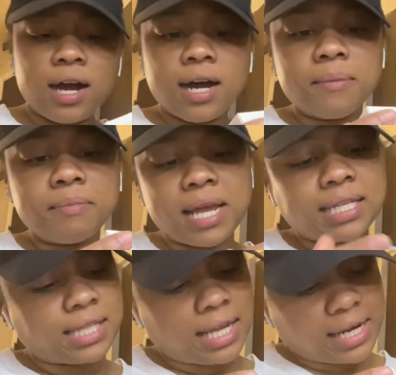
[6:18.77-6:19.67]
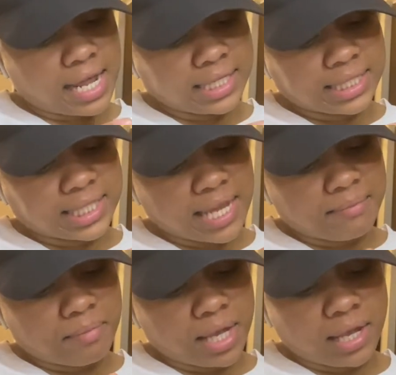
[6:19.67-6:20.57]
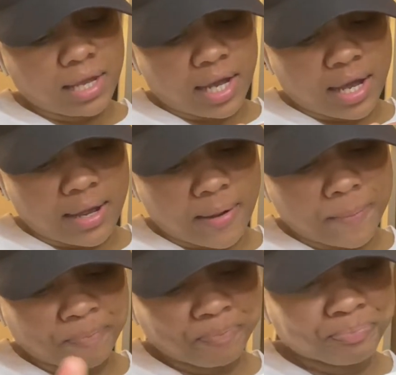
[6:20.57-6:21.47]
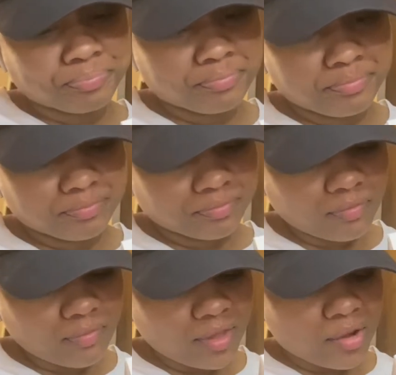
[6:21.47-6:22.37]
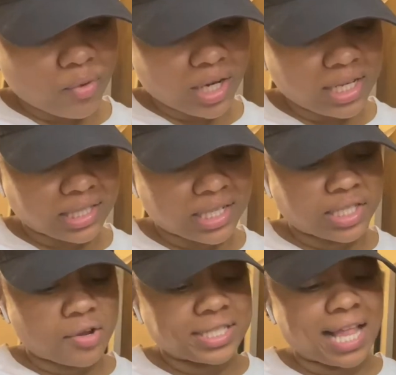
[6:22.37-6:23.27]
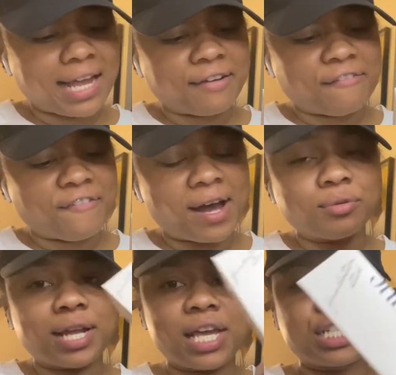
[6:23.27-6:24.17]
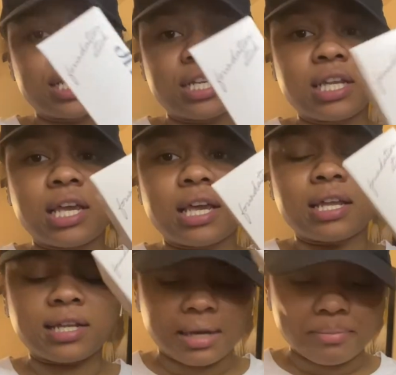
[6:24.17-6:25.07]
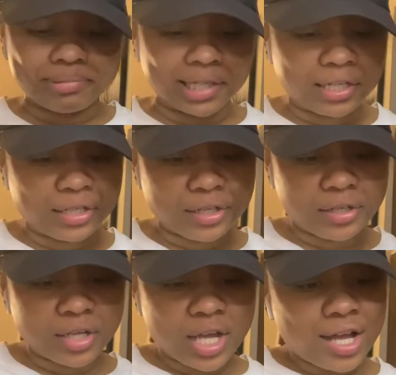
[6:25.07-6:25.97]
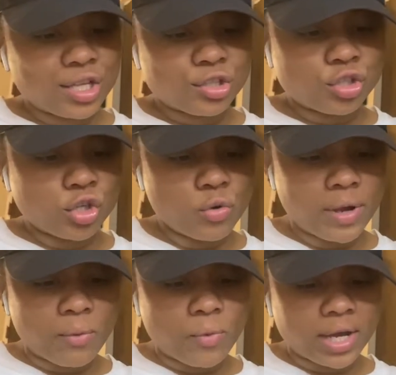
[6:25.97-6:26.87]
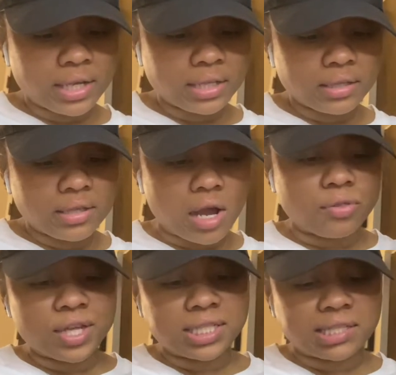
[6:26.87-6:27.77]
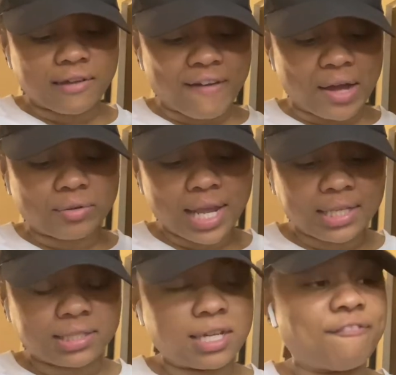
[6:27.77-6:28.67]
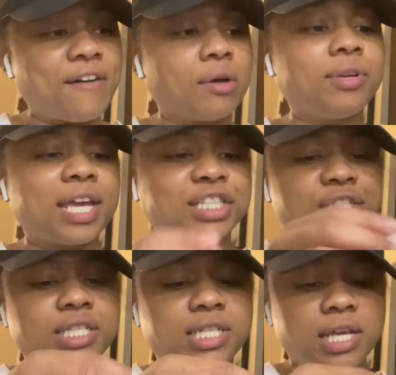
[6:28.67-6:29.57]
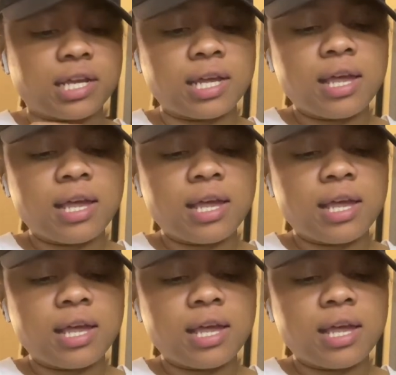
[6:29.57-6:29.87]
Um, next thing they sent me, um, what is it so it's like a foundation and a blender two in one no this is a foundation a foundation stick